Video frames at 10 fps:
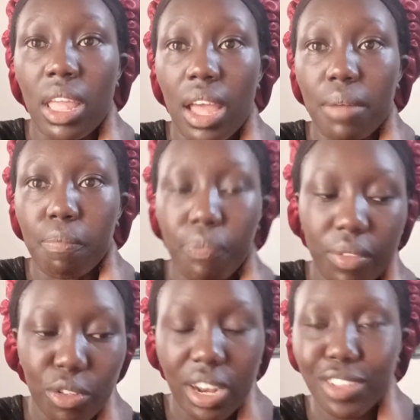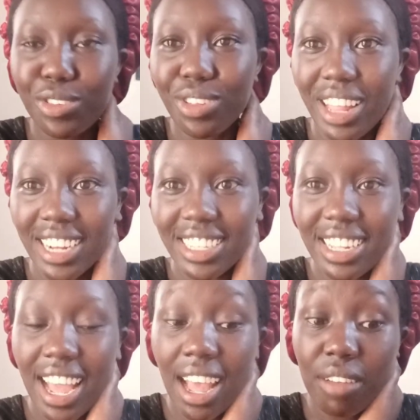Yeah, so let's do
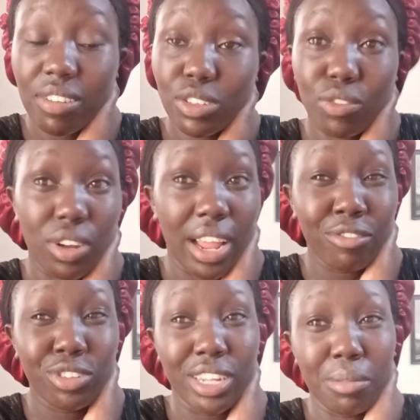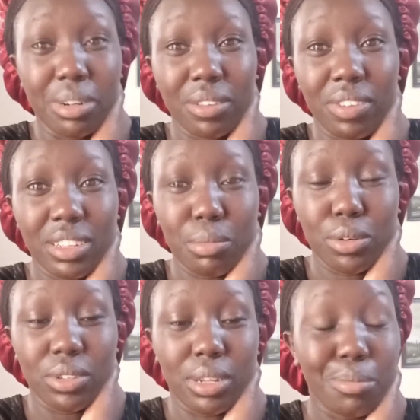that. First of all, I have to take breakfast
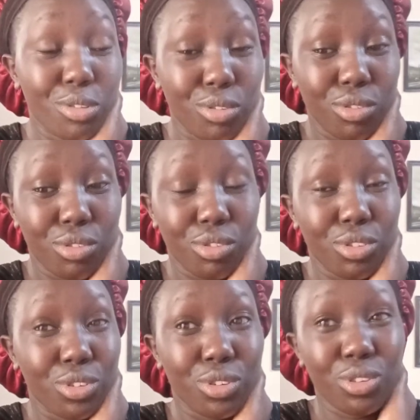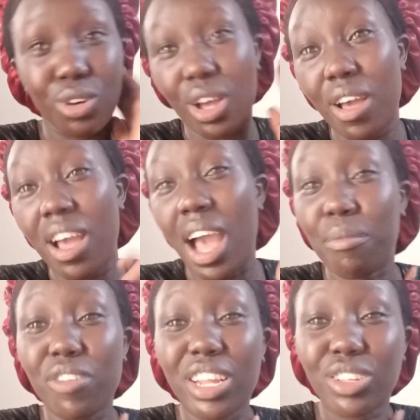because I'm
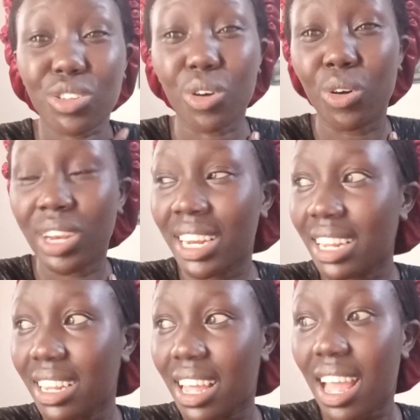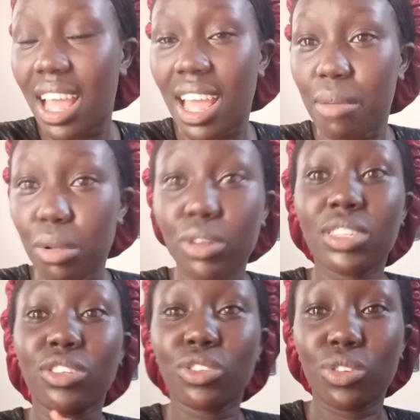feeling so cold
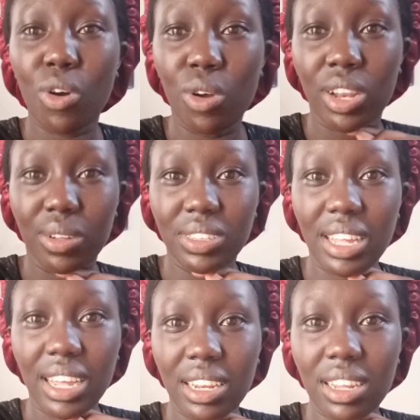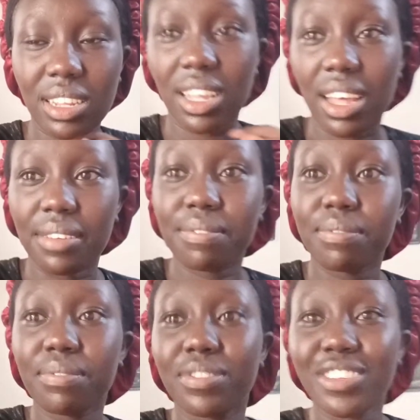because it's so cold outside. Yeah.
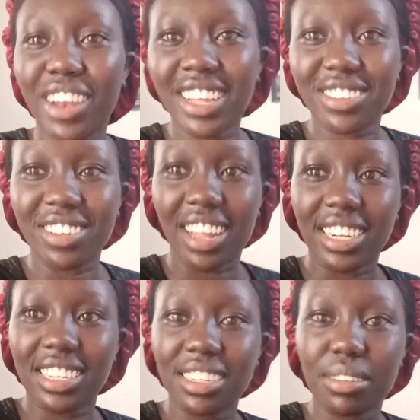So let's do that.